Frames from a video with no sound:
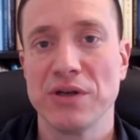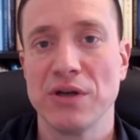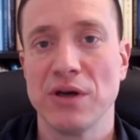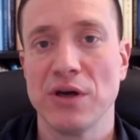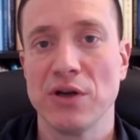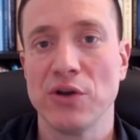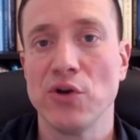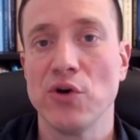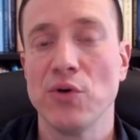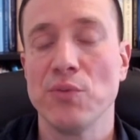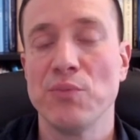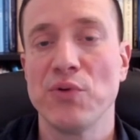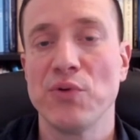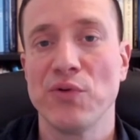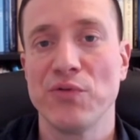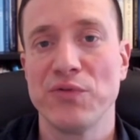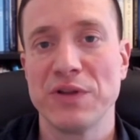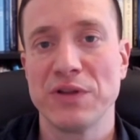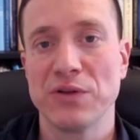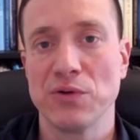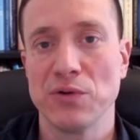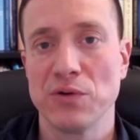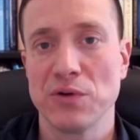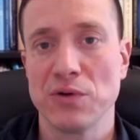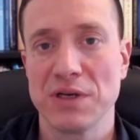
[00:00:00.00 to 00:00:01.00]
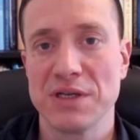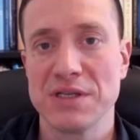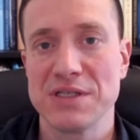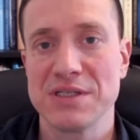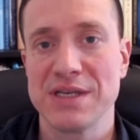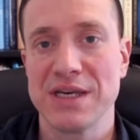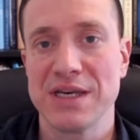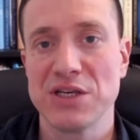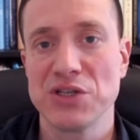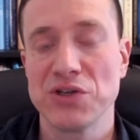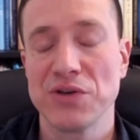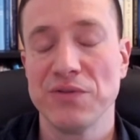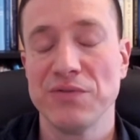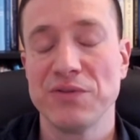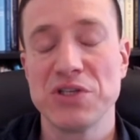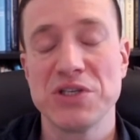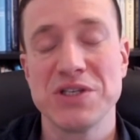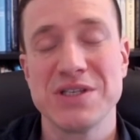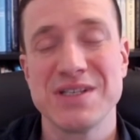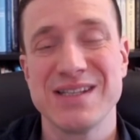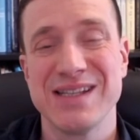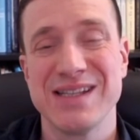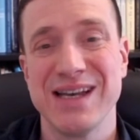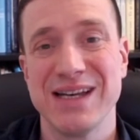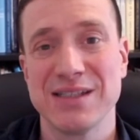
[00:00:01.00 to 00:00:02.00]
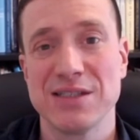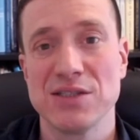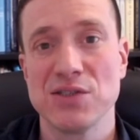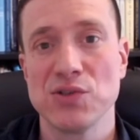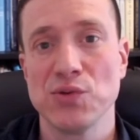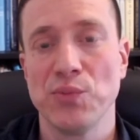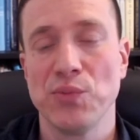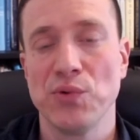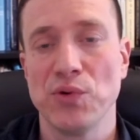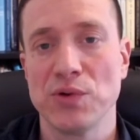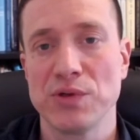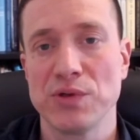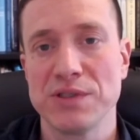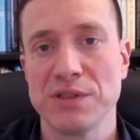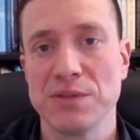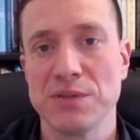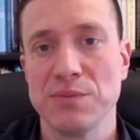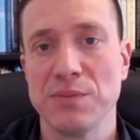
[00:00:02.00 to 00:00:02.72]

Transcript: a non-profit organization which is not supported